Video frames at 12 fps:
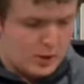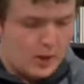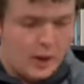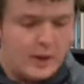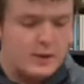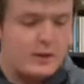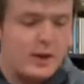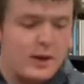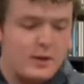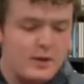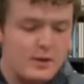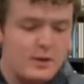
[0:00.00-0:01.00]
It's
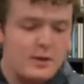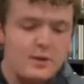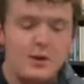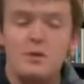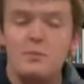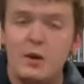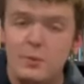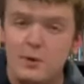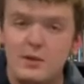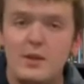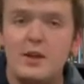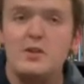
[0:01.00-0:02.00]
got the Sgt. Pepper
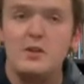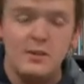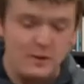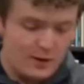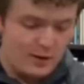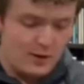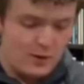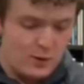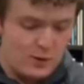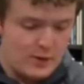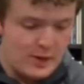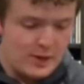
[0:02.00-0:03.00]
sessions on 2
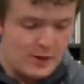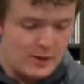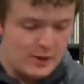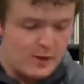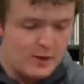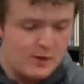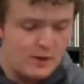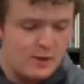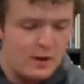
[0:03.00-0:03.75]
CDs.